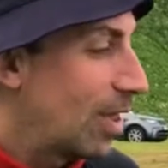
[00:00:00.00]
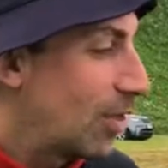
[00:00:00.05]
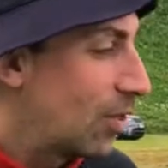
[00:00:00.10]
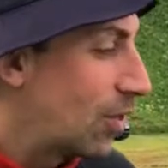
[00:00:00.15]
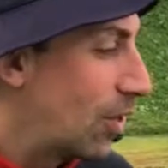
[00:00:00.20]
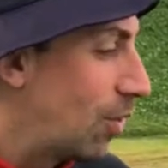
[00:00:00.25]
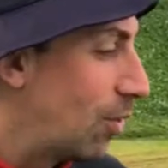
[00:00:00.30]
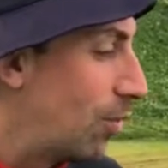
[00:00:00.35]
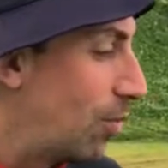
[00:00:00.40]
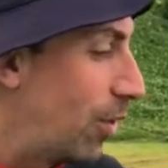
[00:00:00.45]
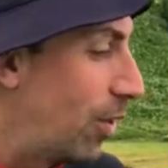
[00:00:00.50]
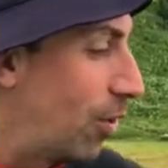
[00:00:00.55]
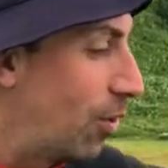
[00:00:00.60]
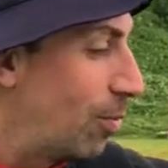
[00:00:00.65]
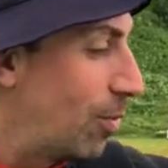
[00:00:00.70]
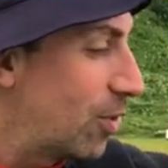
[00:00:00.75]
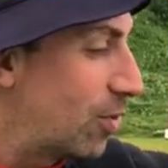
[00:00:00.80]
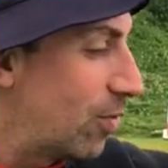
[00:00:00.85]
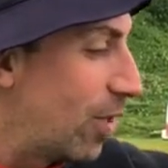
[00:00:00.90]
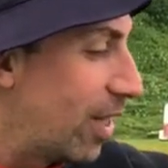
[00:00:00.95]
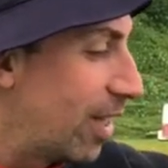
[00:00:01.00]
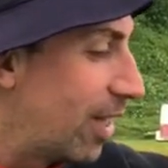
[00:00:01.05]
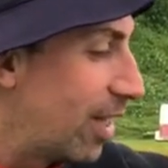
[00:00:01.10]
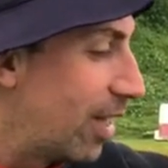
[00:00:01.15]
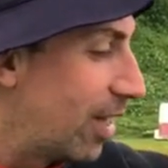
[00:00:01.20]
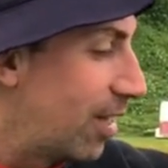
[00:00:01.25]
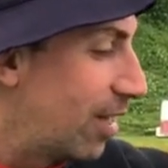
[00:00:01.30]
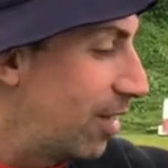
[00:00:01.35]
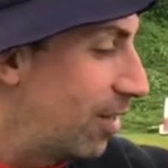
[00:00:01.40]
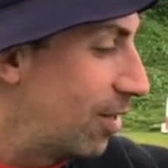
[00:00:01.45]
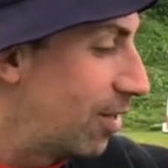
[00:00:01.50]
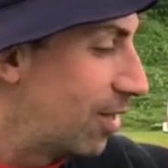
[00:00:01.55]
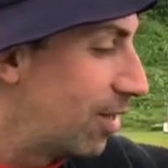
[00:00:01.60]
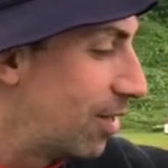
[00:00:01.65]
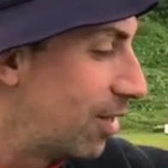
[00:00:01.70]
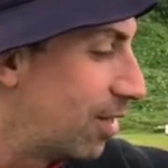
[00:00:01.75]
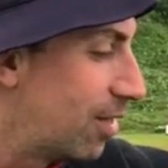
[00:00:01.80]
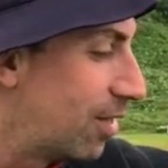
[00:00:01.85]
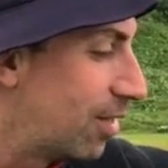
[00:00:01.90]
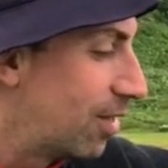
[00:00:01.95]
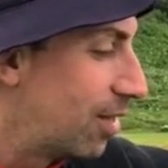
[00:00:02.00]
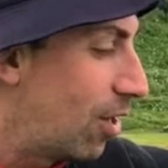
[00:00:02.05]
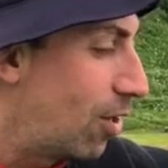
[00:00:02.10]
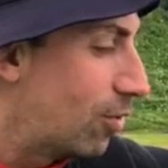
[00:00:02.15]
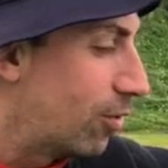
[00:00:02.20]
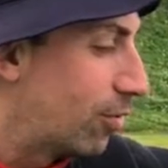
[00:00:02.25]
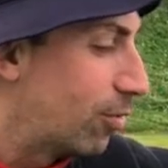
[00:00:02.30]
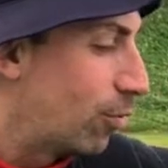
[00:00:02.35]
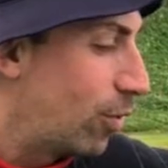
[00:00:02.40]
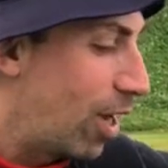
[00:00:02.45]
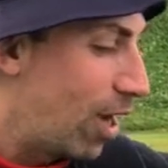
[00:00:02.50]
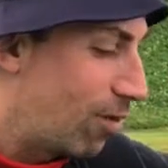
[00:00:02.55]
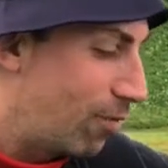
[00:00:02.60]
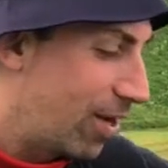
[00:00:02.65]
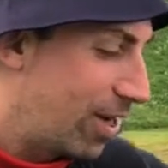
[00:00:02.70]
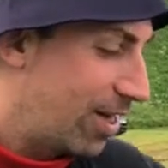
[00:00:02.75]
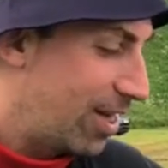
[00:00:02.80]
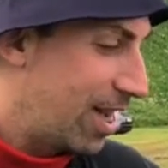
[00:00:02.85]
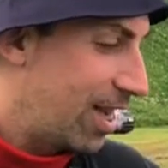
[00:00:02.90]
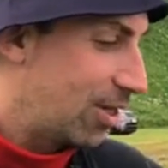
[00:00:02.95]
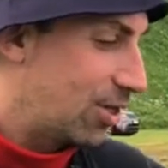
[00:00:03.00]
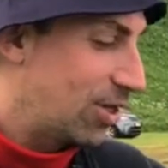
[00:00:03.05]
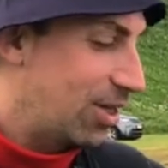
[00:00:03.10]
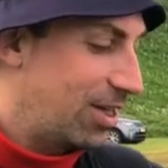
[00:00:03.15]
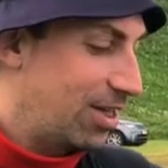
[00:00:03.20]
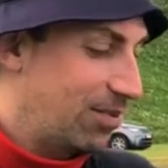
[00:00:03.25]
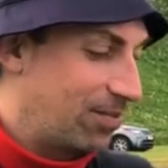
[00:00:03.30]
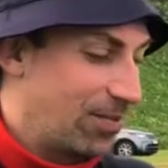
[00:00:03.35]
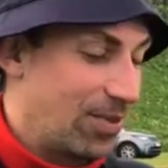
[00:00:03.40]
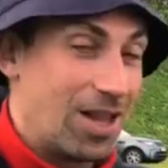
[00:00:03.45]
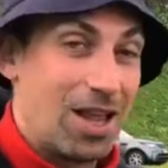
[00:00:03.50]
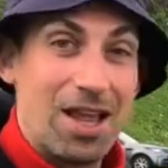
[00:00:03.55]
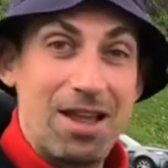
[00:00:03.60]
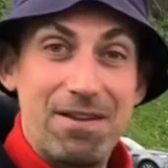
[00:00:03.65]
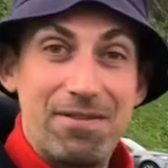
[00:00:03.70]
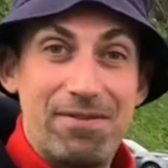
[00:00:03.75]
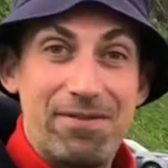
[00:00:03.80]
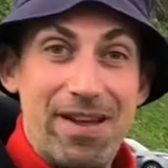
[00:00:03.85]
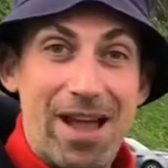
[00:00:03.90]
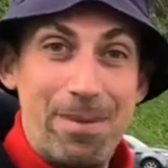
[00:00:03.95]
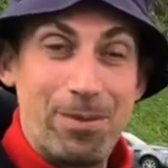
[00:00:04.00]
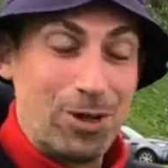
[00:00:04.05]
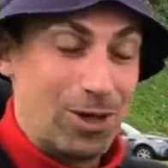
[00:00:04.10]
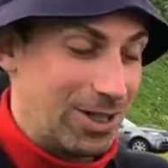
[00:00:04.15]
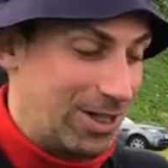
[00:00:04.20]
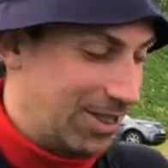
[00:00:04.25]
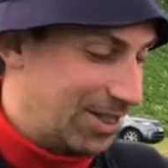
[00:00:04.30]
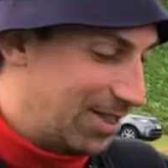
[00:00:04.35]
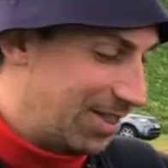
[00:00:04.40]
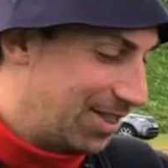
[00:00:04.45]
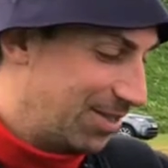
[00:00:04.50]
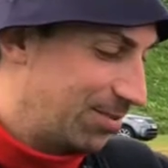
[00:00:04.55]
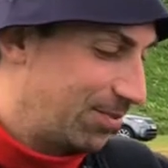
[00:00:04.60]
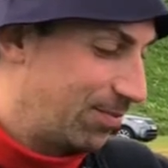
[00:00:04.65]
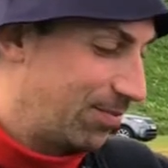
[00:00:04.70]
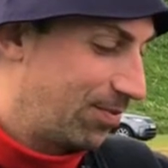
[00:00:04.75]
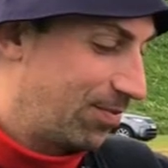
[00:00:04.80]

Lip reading: So we're almost ready here. Oh, we are ready actually. Fabulous.